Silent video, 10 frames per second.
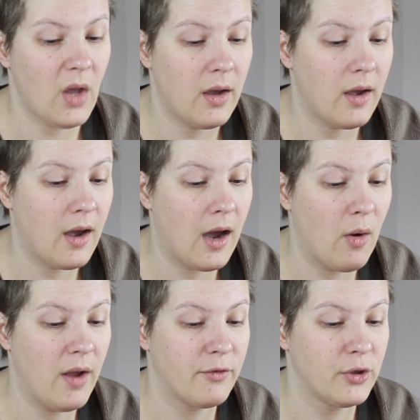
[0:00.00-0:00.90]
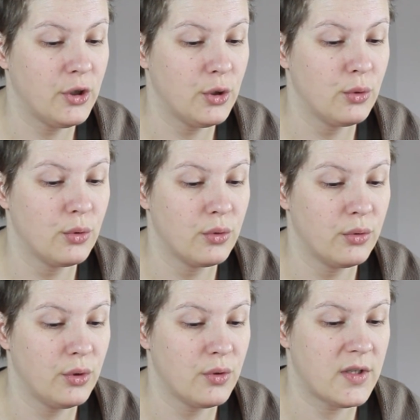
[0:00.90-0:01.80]
however
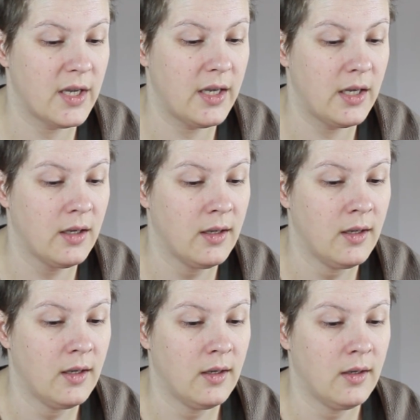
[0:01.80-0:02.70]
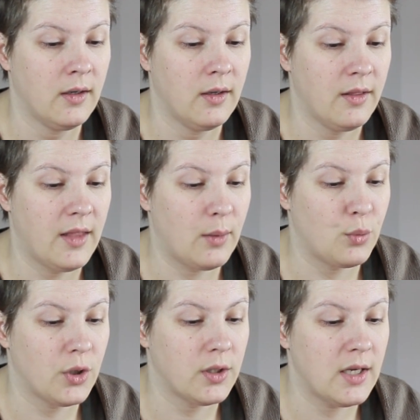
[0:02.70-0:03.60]
you say that
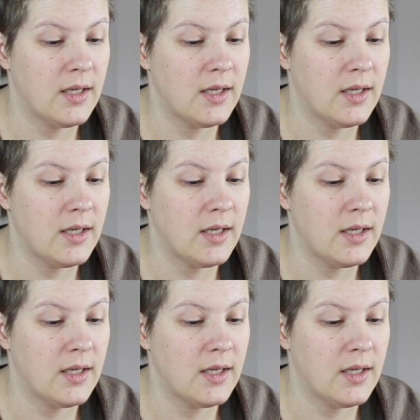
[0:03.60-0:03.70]
word.